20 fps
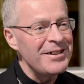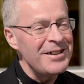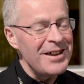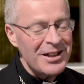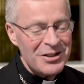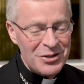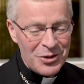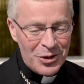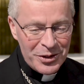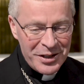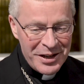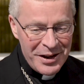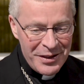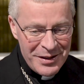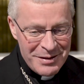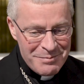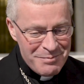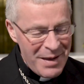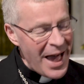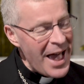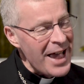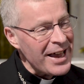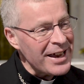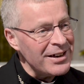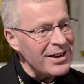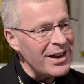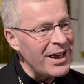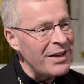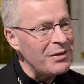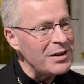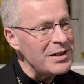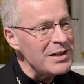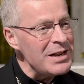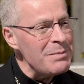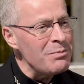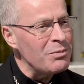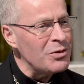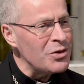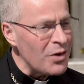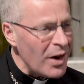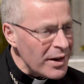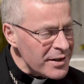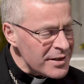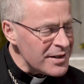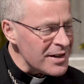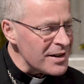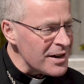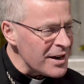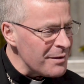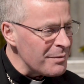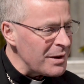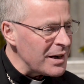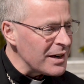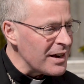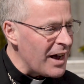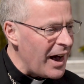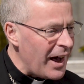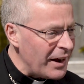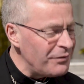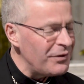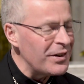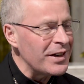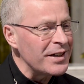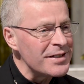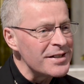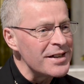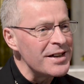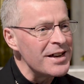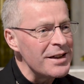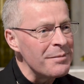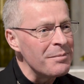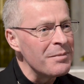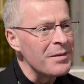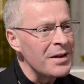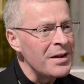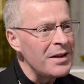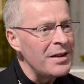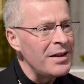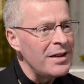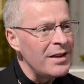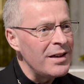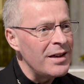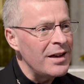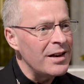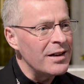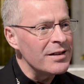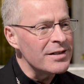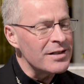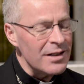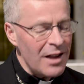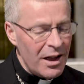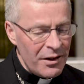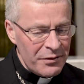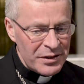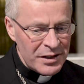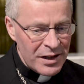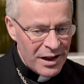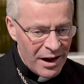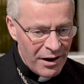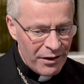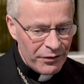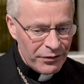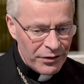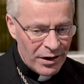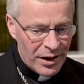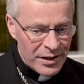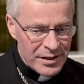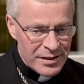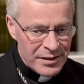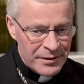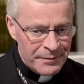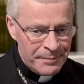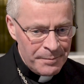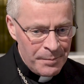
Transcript: not to hold anything back and to have a deep trust in Him and confidence in Him and His love and care for us.